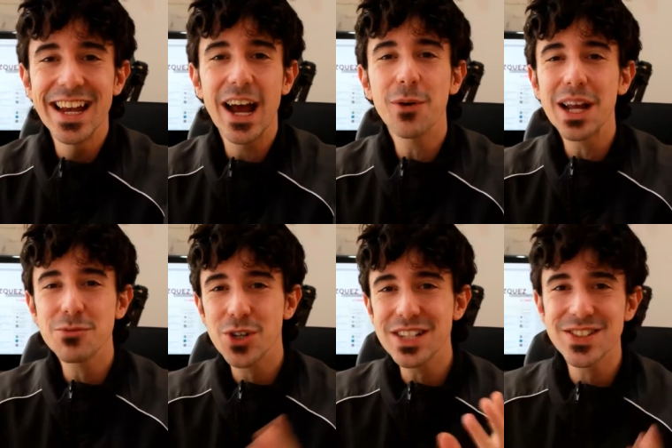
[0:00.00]
Now, what I'm
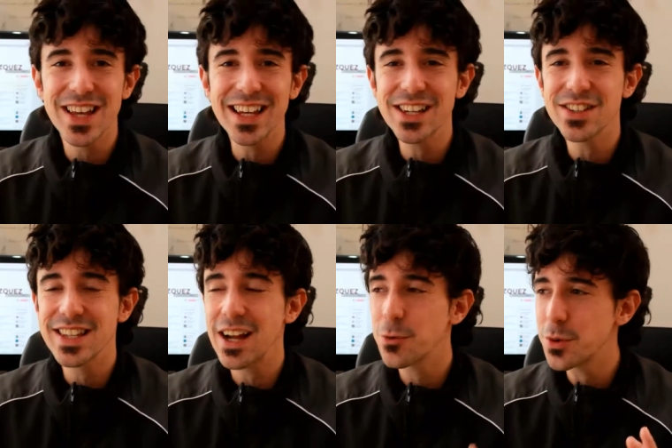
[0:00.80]
trying to say here is
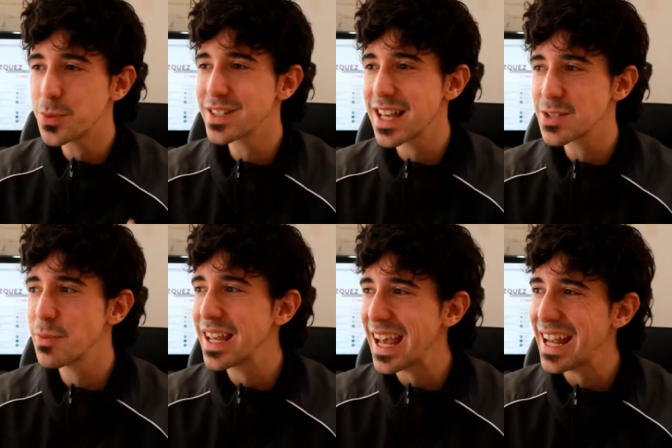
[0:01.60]
that WordPress has
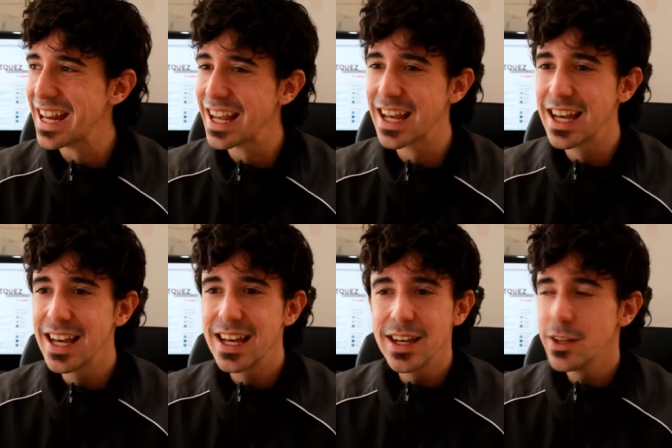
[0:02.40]
been gaining,
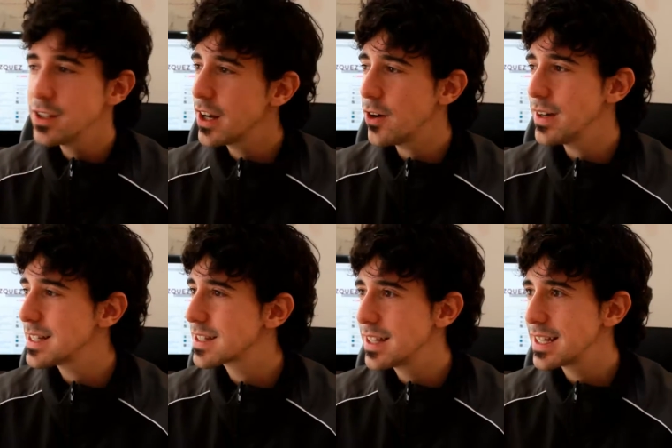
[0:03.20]
you know,
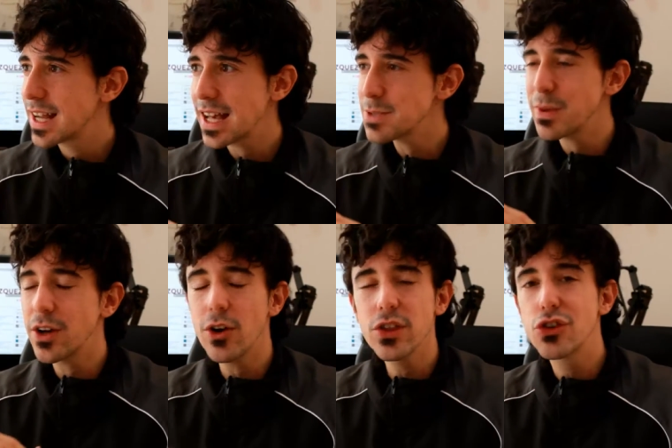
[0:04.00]
it has been
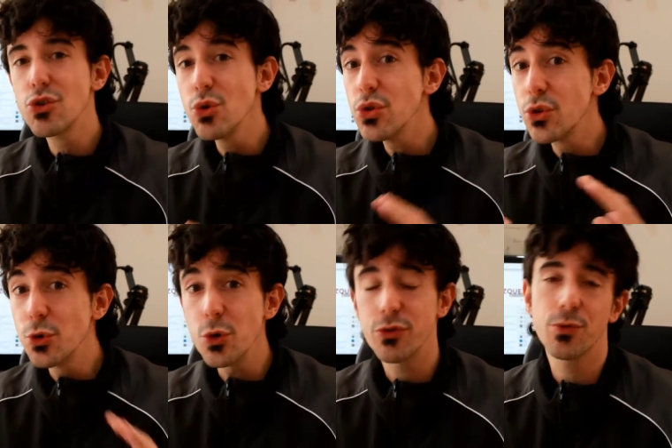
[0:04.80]
going through the
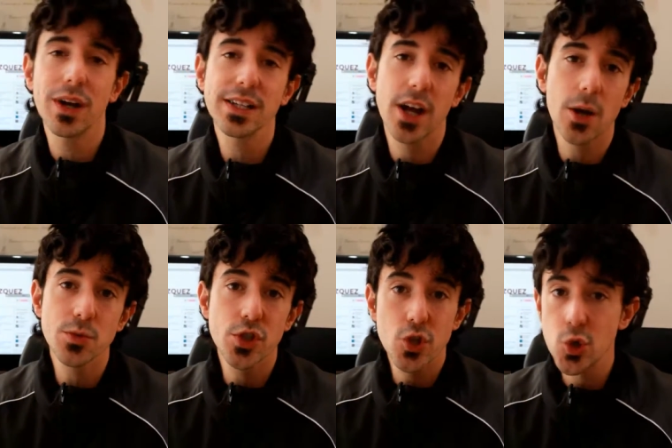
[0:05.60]
roof when it
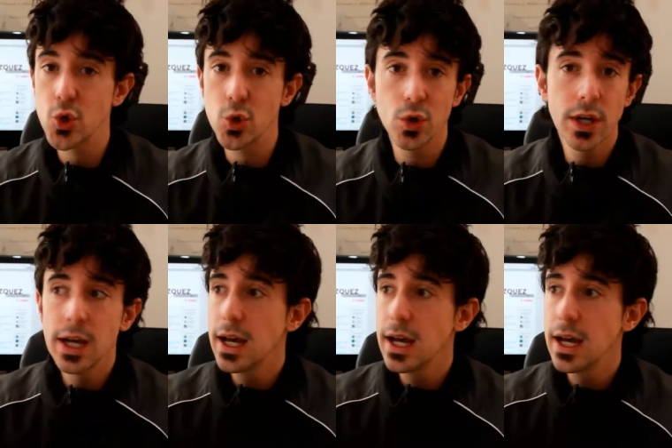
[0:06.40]
comes to